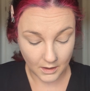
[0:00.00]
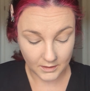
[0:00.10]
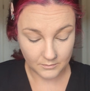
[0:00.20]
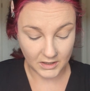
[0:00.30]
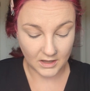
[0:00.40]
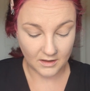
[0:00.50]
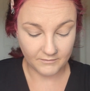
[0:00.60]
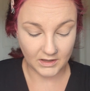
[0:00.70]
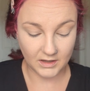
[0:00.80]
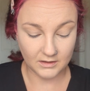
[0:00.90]
I can be a
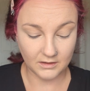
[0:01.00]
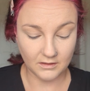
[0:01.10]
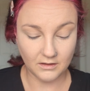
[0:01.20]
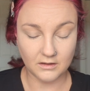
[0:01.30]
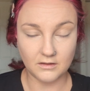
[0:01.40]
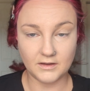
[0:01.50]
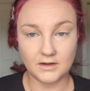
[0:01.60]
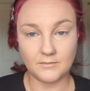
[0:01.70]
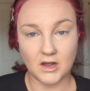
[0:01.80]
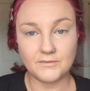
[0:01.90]
heavy-handed girl,
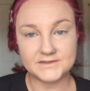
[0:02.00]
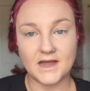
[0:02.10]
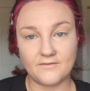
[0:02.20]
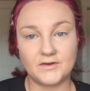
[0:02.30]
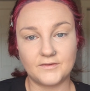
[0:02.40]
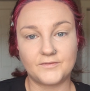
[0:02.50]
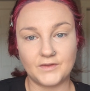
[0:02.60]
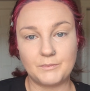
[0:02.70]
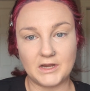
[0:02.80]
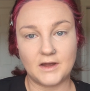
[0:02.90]
and I'm always having to
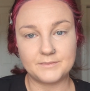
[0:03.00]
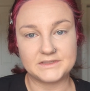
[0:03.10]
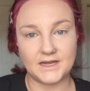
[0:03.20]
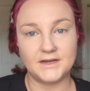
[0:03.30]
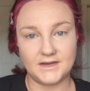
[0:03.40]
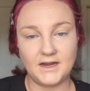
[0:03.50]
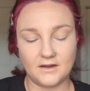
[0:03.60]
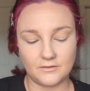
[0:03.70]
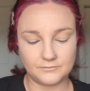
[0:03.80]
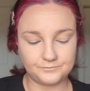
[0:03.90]
flip it upside
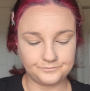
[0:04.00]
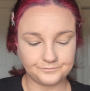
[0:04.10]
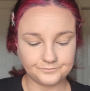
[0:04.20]
down.